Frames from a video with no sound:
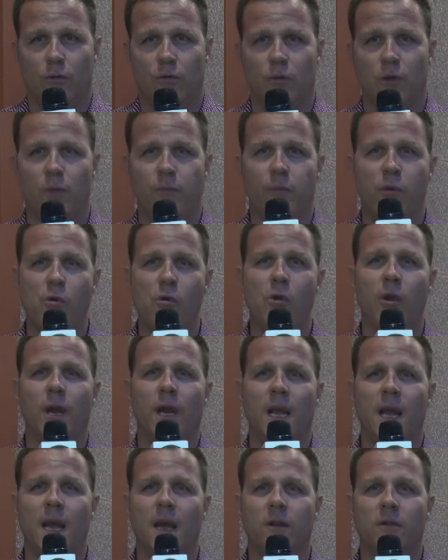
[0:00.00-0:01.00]

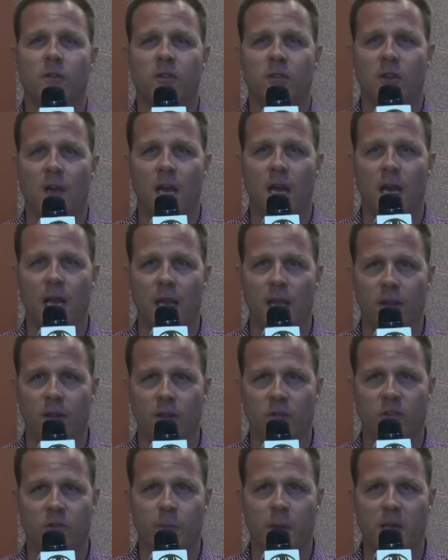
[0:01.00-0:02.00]
reporting
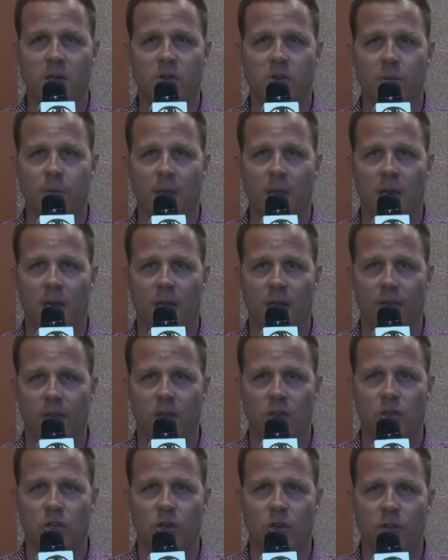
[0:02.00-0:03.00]
outside the special
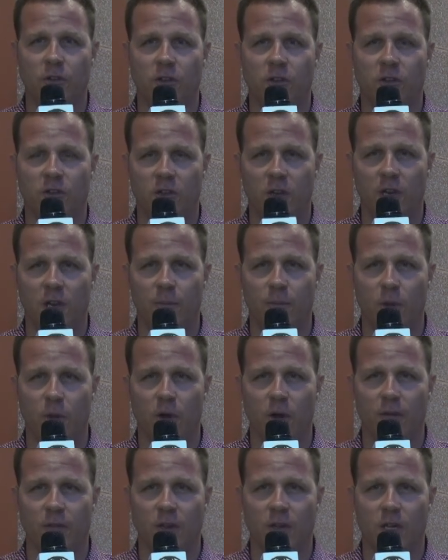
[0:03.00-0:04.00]
meeting of the Jersey City
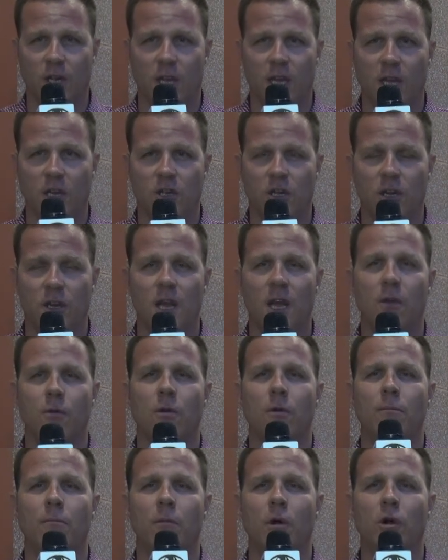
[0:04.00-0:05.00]
Board of Education,
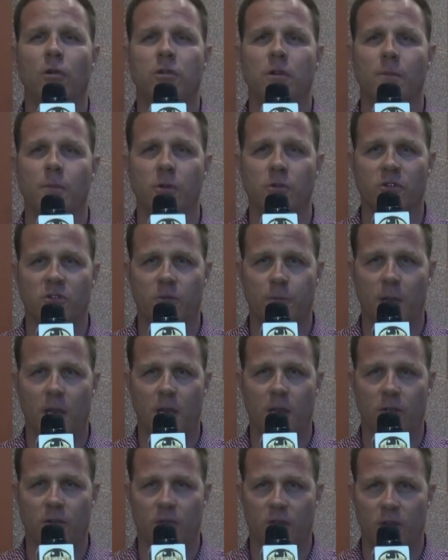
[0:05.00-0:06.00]
there were multiple
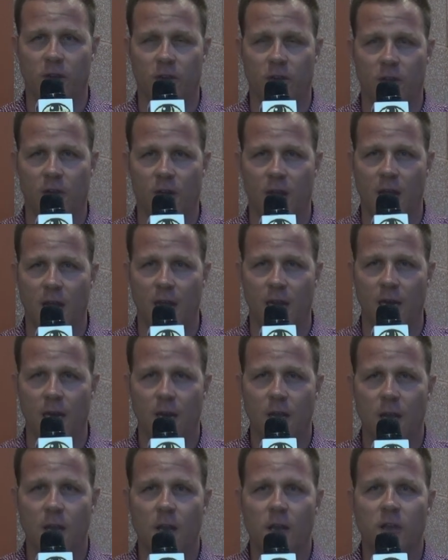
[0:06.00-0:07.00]
speakers here
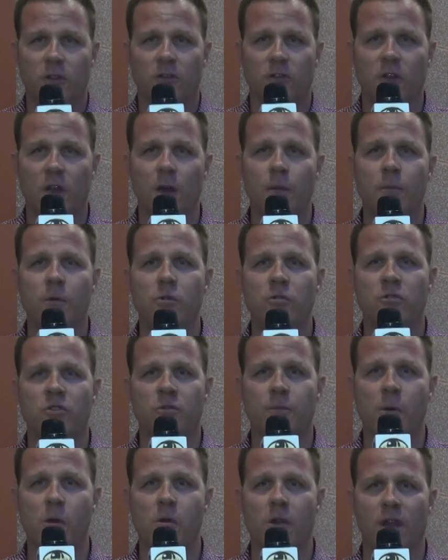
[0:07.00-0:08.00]
tonight, some
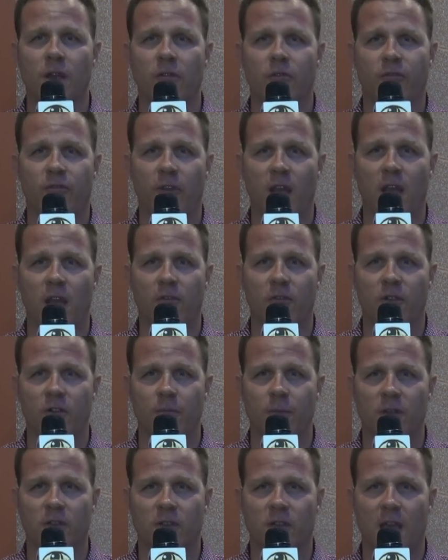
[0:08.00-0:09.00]
who spoke in
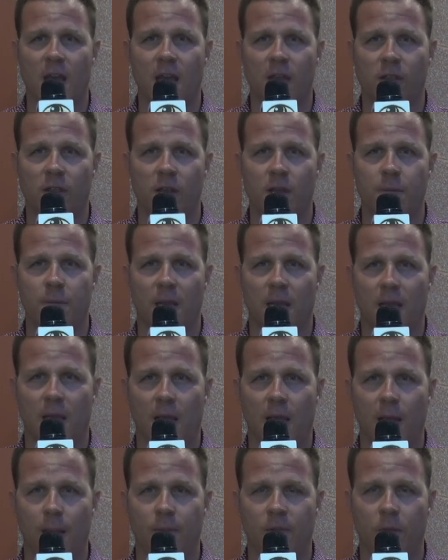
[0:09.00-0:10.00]
favor of Ms. Kathleen
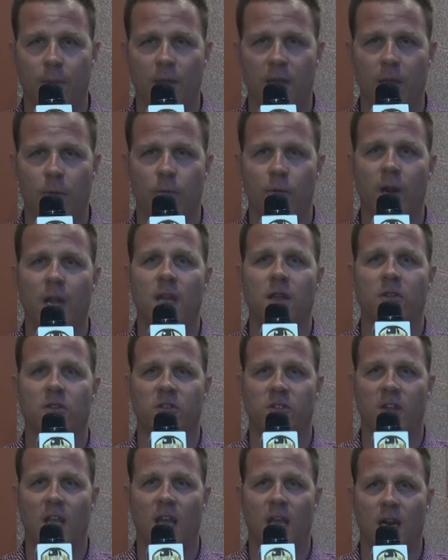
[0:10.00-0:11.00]
McCabe to be
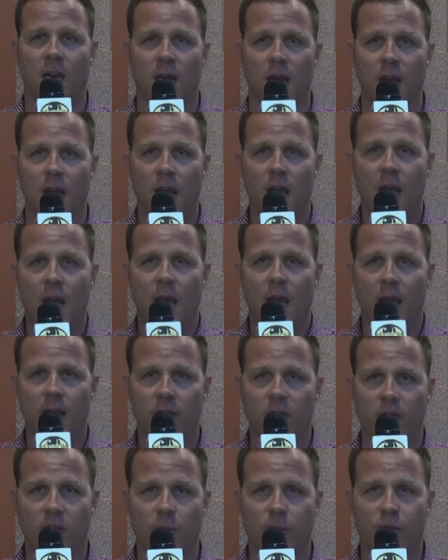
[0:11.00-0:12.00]
reinstated
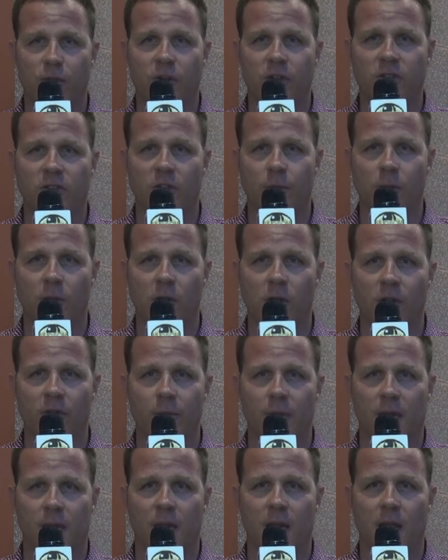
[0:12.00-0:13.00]
as the
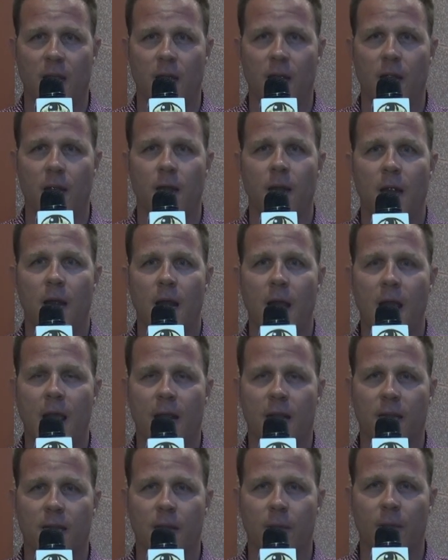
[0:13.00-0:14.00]
principal of McNair
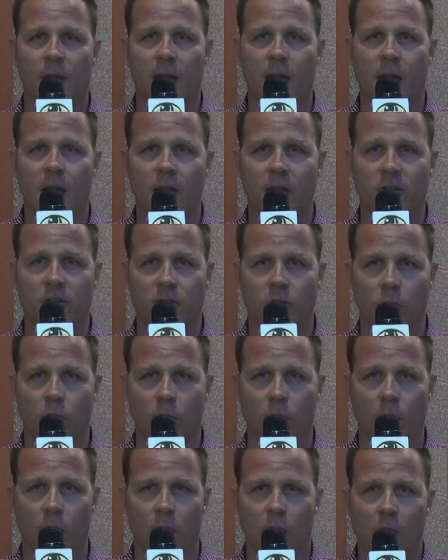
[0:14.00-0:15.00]
Academic High
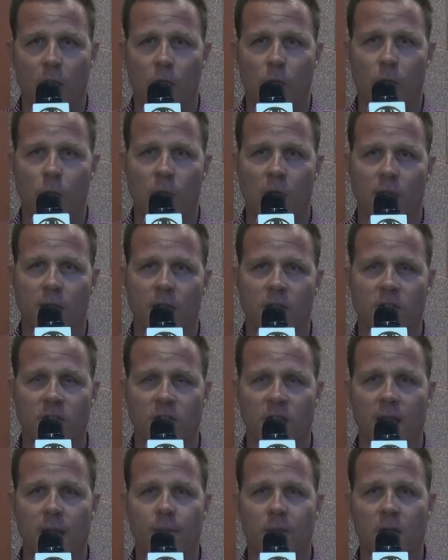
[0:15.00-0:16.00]
School, while at
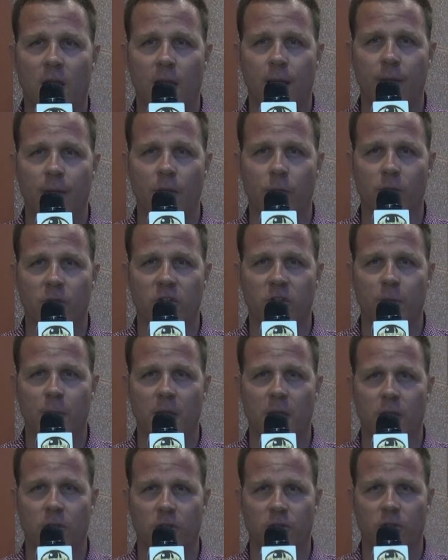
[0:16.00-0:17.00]
the same time there were
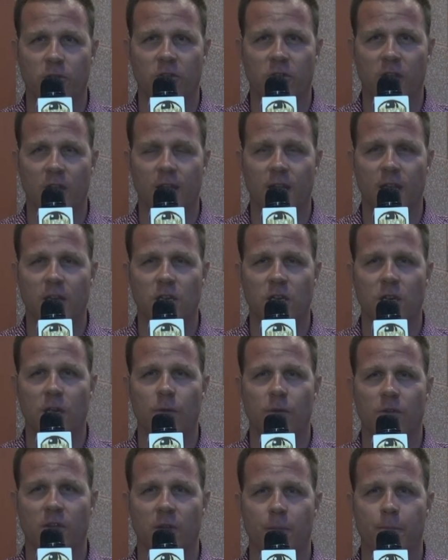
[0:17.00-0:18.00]
speakers who said that
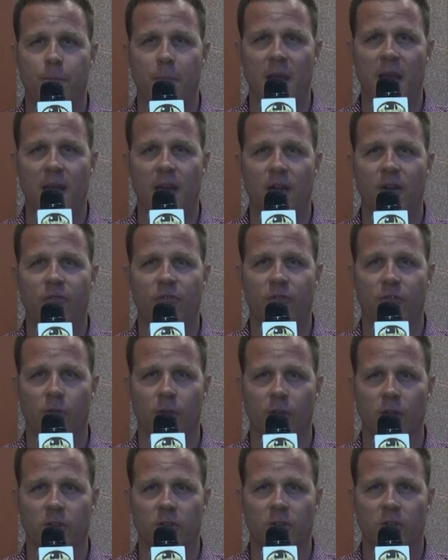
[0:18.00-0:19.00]
she was a bad
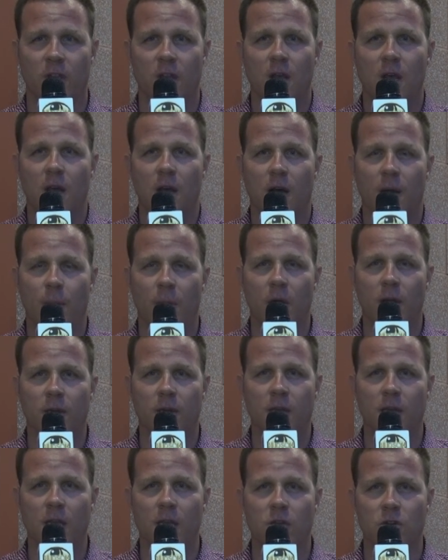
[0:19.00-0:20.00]
influence
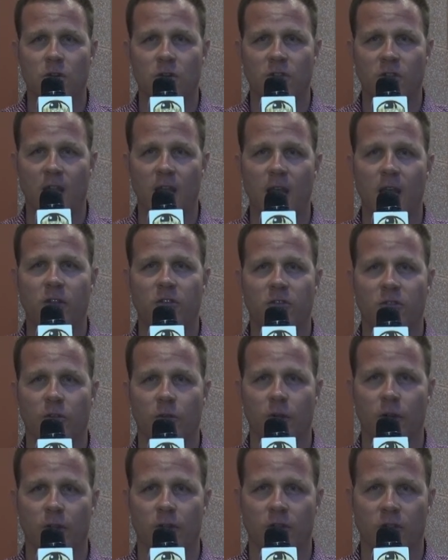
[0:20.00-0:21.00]
among teachers and
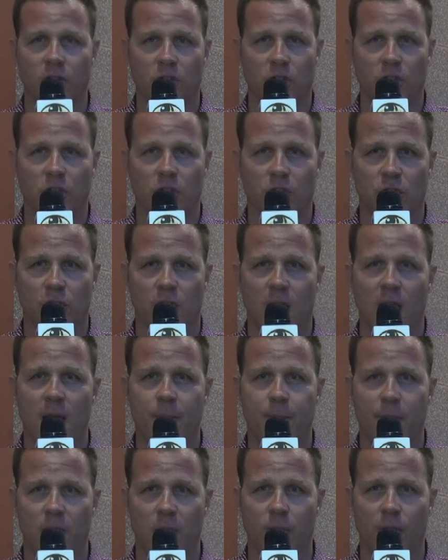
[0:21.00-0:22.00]
students and she should
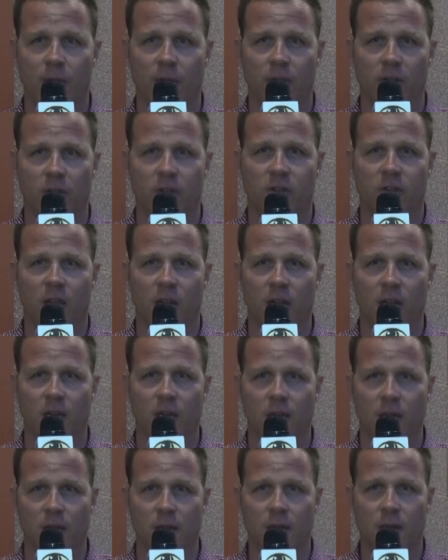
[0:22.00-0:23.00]
not be
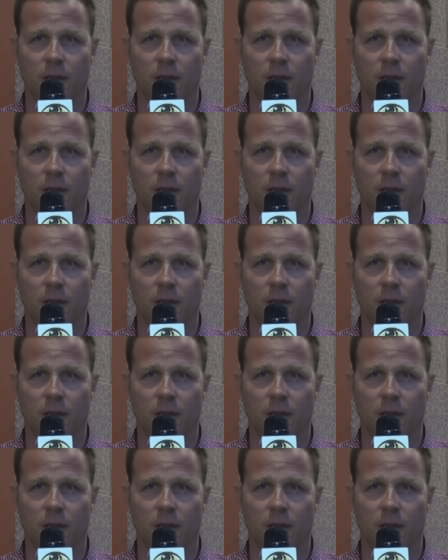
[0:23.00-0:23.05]
reinstated.